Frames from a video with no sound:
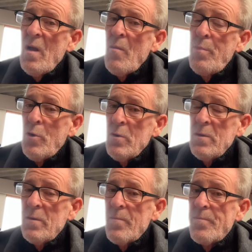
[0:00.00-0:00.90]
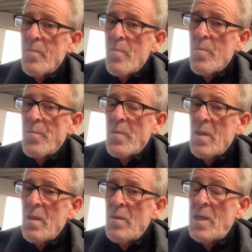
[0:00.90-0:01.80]
but
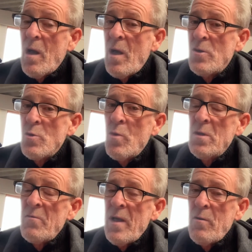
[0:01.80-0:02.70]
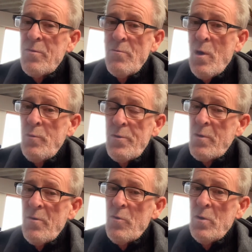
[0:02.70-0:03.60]
the guy doesn't want the van off the road for
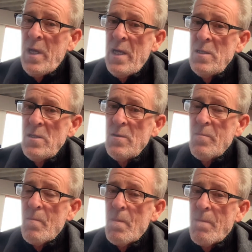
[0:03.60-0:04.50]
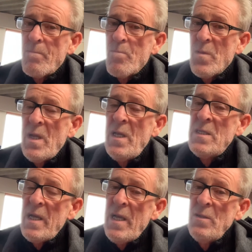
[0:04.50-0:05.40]
3 or 4 days. He
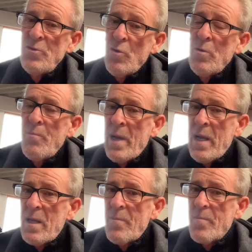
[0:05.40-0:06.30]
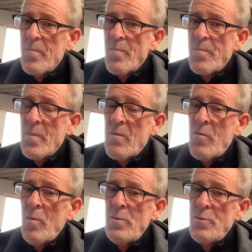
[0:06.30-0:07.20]
needs it in, done and back,
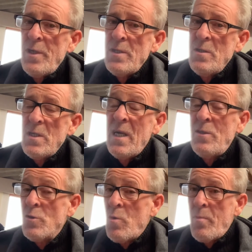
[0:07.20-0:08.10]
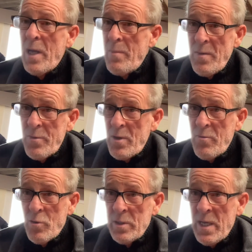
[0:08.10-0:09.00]
for obvious reasons, and he doesn't want to pay me for 3 or
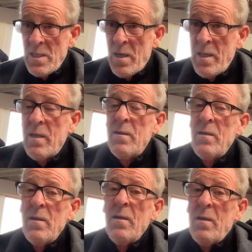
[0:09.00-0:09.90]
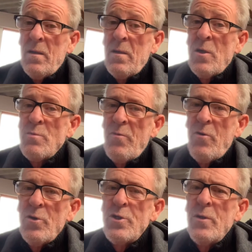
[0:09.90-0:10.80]
4 days either. Cost him a
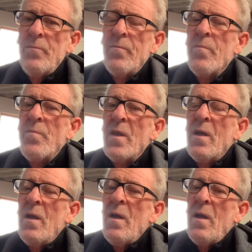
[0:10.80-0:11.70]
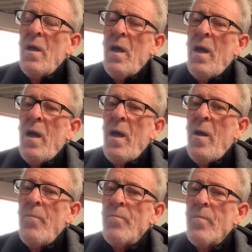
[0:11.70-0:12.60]
fortune. So